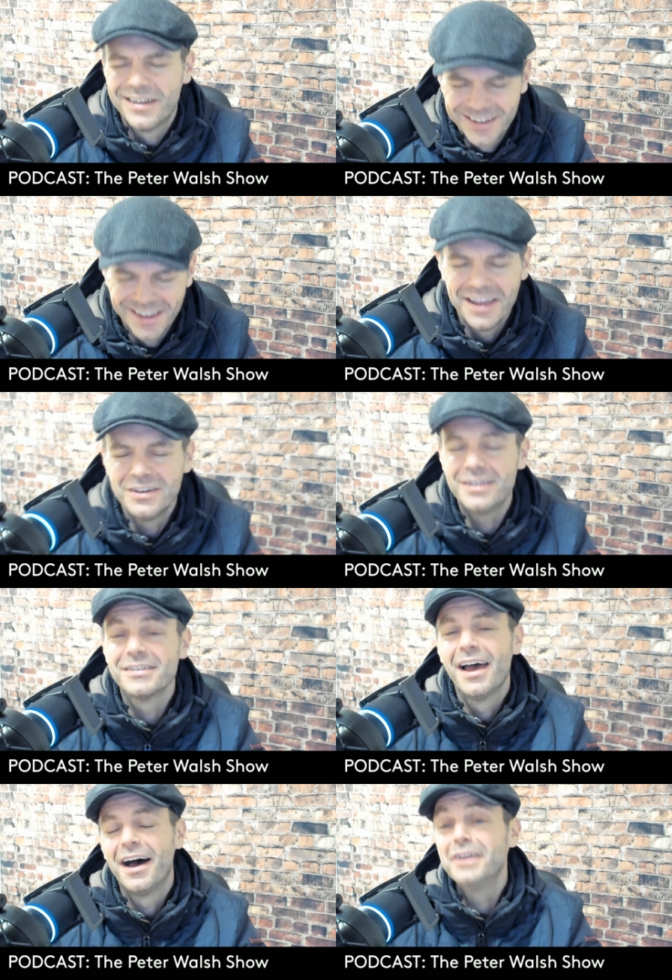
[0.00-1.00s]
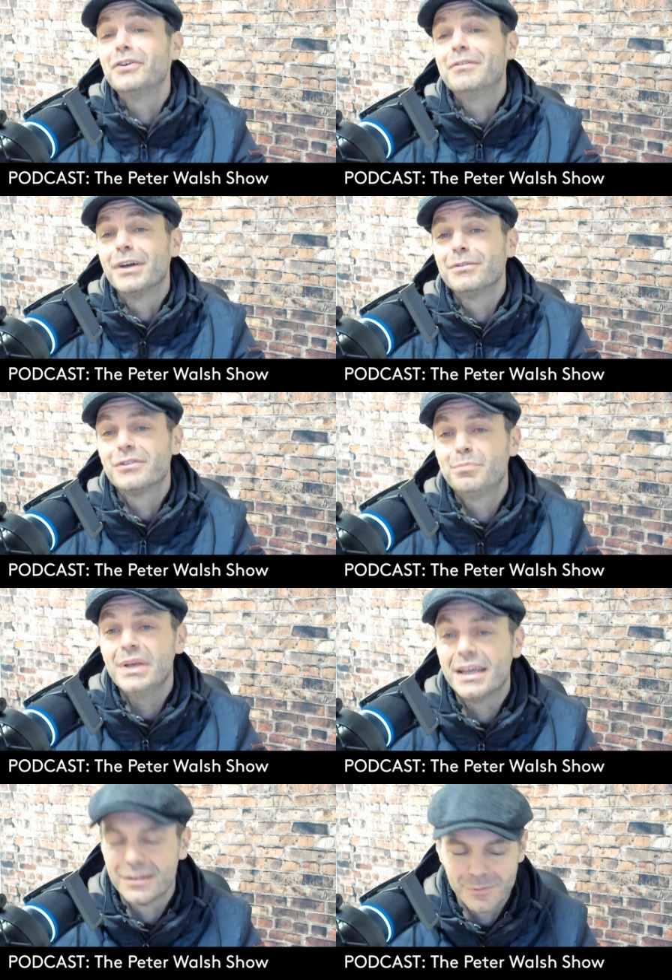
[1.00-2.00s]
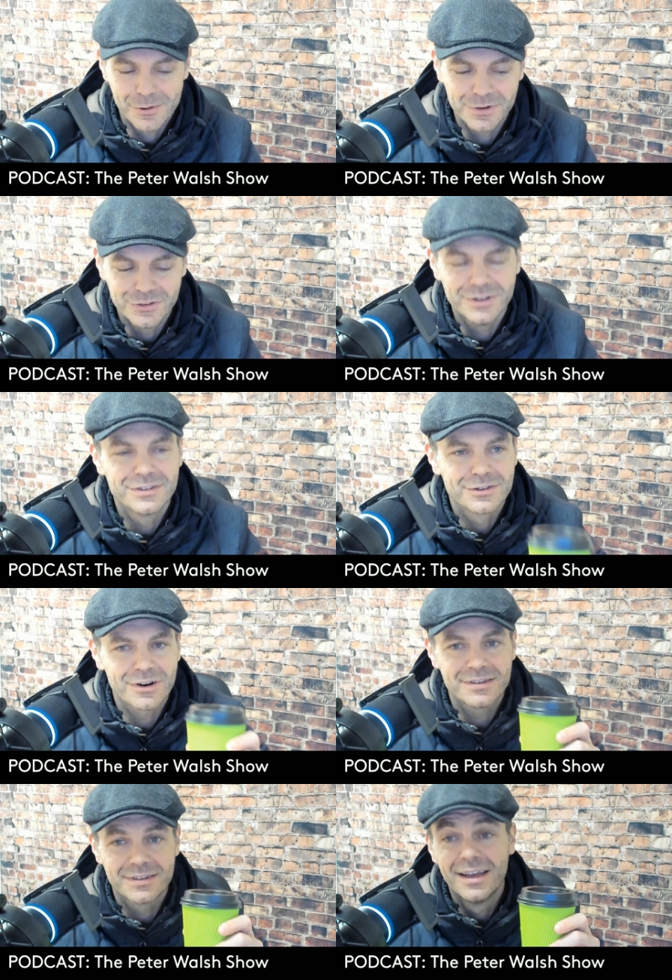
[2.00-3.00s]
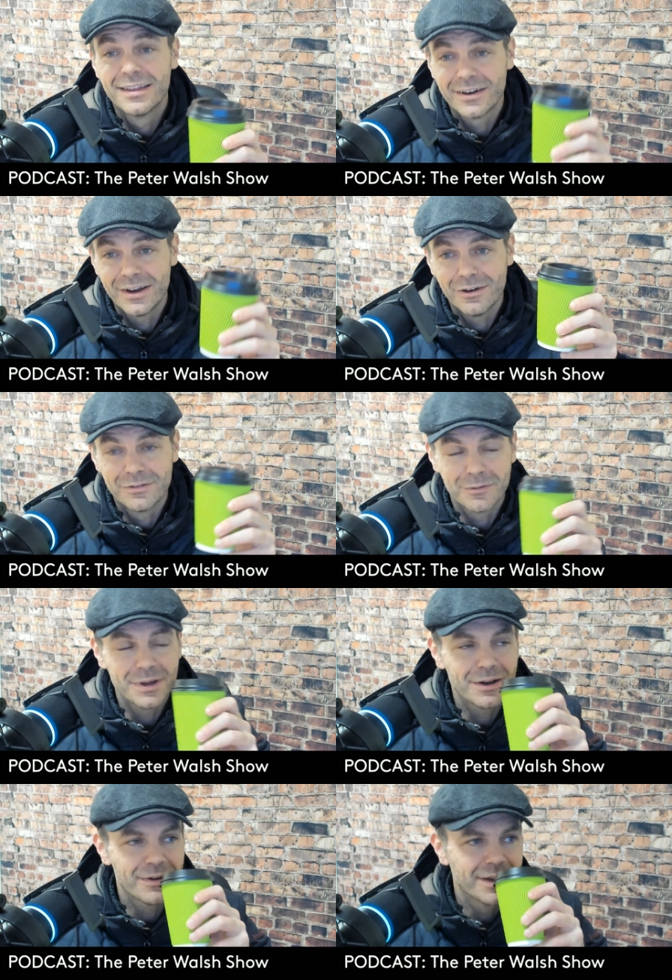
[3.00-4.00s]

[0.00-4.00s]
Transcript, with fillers: Jeez, I don't even know how to speak at the moment. Jesus Christ, there you go for me anyway.